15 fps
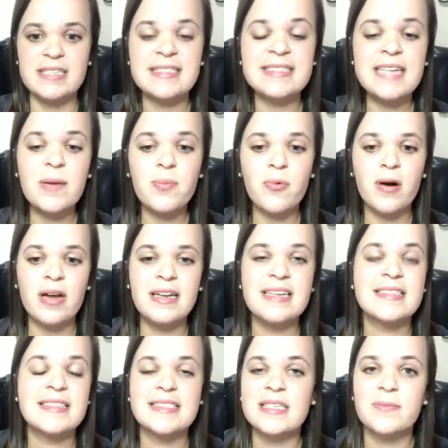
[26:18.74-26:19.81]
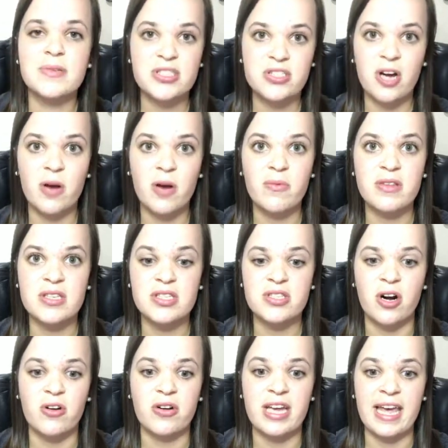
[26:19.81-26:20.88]
Step 1 is to simply start with the
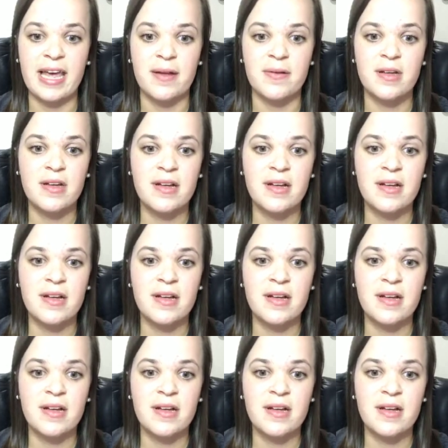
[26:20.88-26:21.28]
starter kit.